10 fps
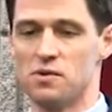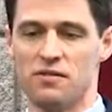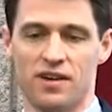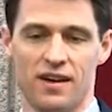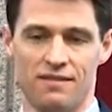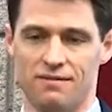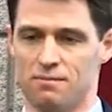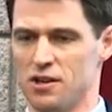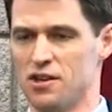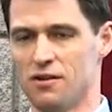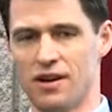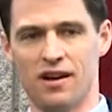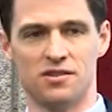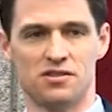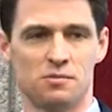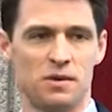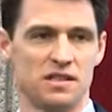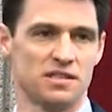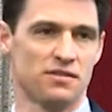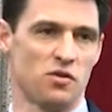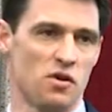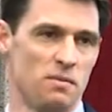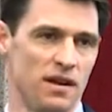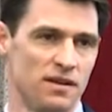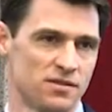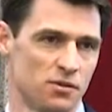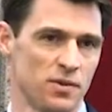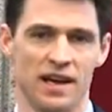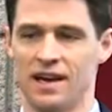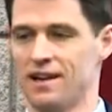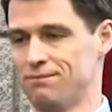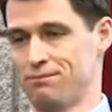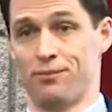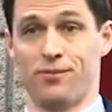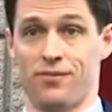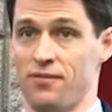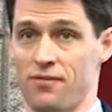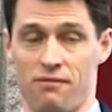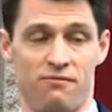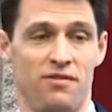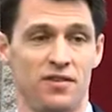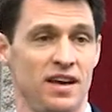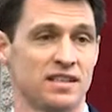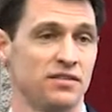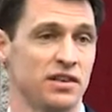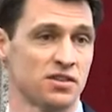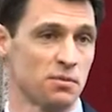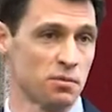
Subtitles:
We've got procuring hundreds of pieces of equipment. So we had 50 activities called